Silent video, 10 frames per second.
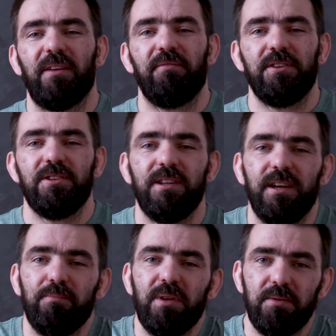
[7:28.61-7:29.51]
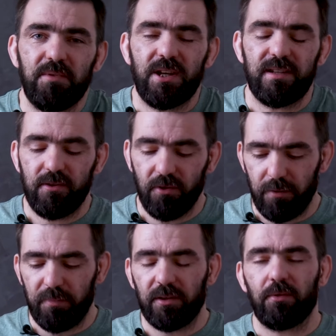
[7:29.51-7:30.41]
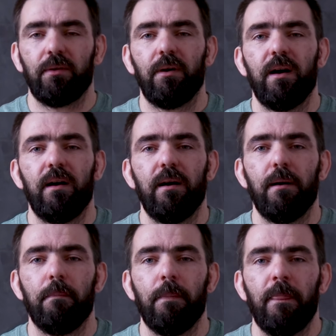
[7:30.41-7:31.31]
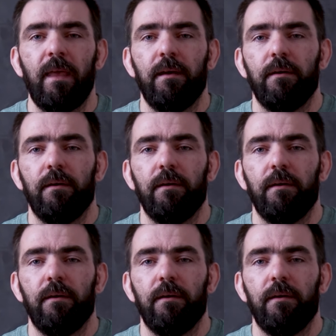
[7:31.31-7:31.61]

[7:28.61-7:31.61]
put the cake in the fridge for at least 6 hours